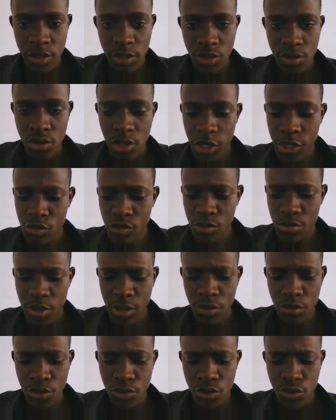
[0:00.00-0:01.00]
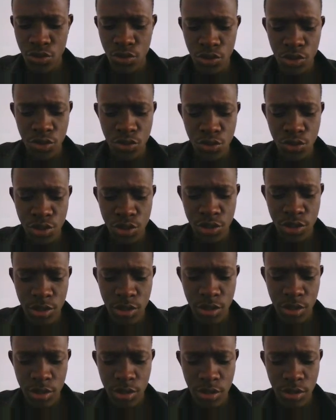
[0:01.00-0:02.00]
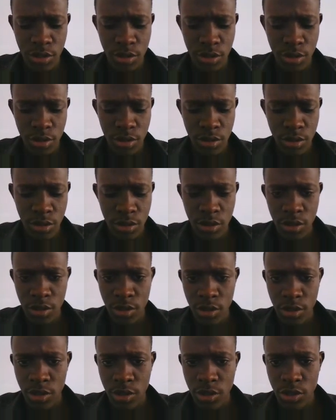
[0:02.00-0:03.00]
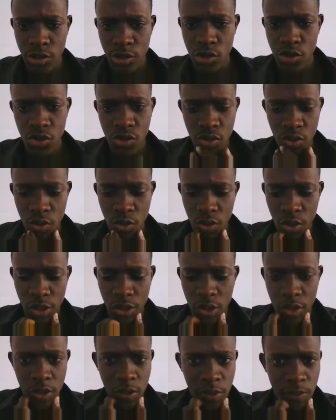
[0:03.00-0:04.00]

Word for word: is going to be equal to use use auth